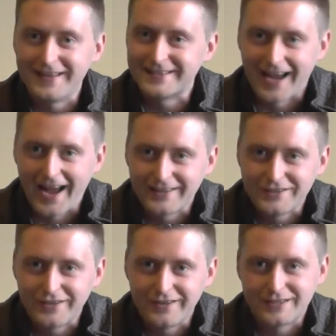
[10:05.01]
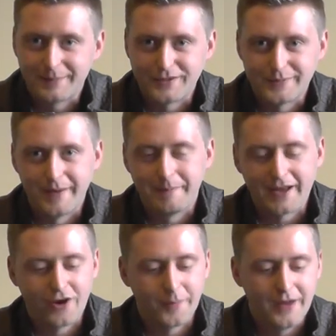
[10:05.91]
It's a handgun, it's supposed to be a
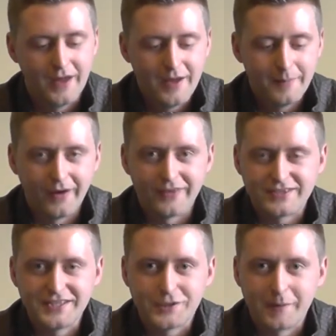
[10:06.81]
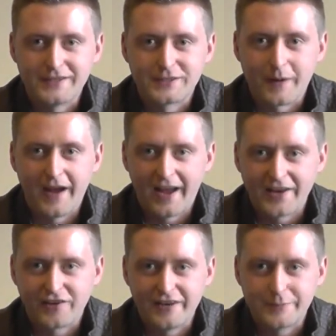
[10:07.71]
backup. But in the situations where a
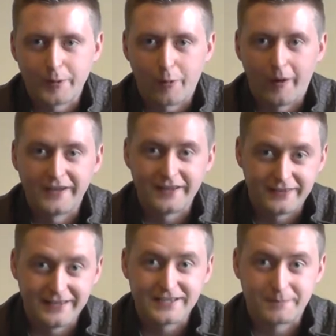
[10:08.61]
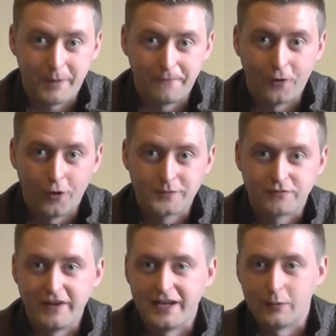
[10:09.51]
handgun is required, this
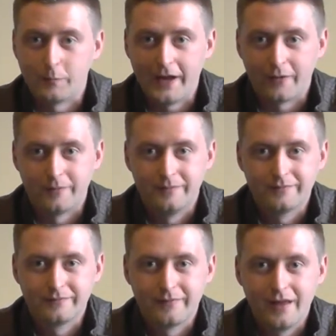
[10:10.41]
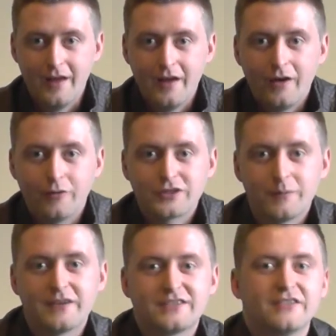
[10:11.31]
performs really well.
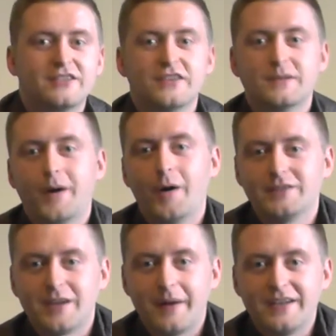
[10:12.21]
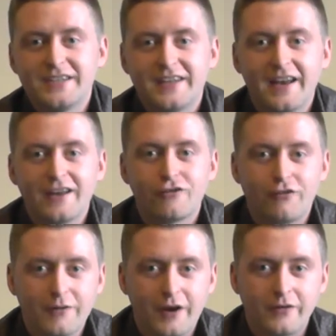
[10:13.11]
Also, whilst I was at the department, I managed to get it
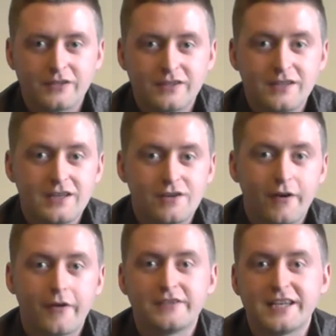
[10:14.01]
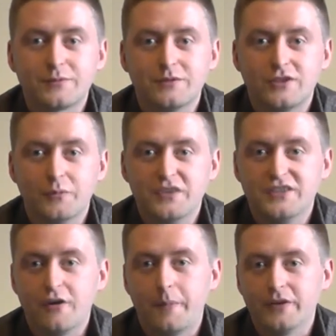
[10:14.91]
chronoed. The chrono test was done with
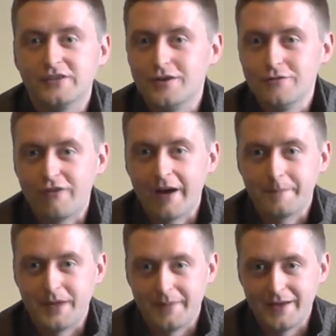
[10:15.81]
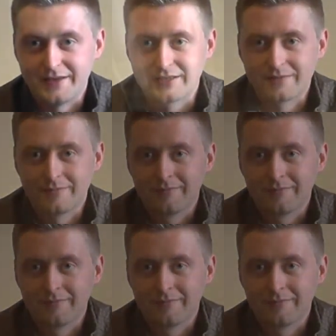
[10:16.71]
0.2 gram BBs.